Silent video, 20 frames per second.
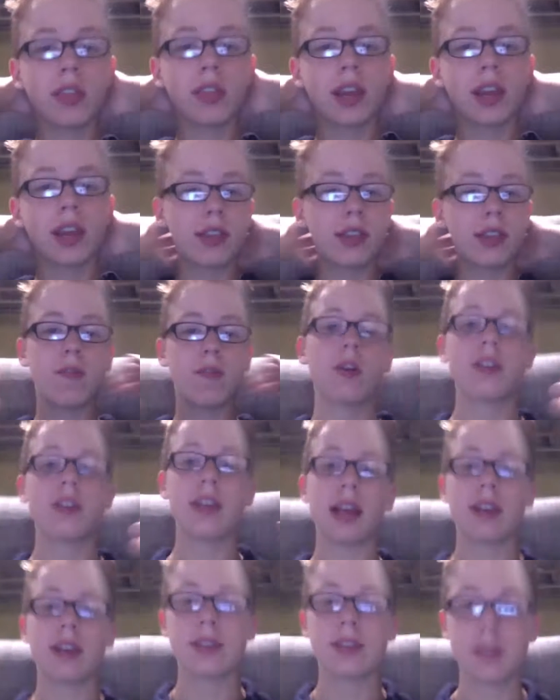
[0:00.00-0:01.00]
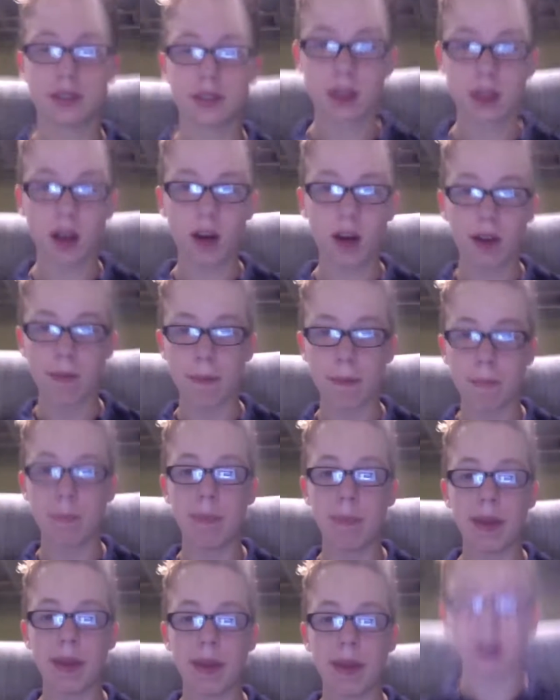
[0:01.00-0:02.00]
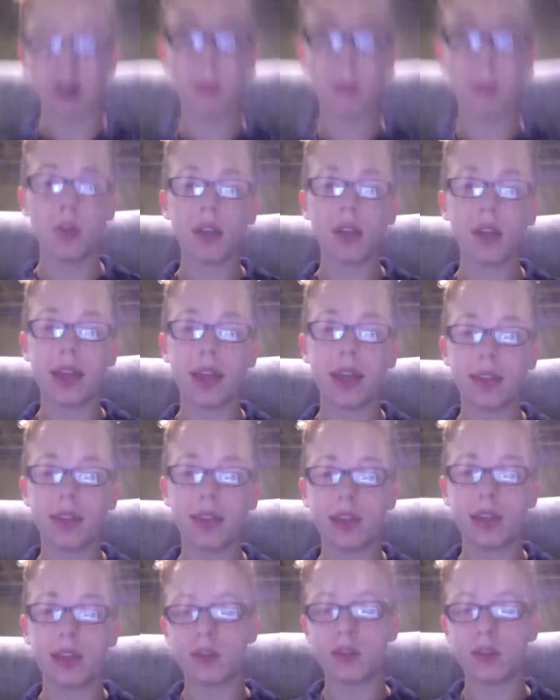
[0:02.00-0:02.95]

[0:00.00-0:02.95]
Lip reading: that Vortex is unbearable, and then there's people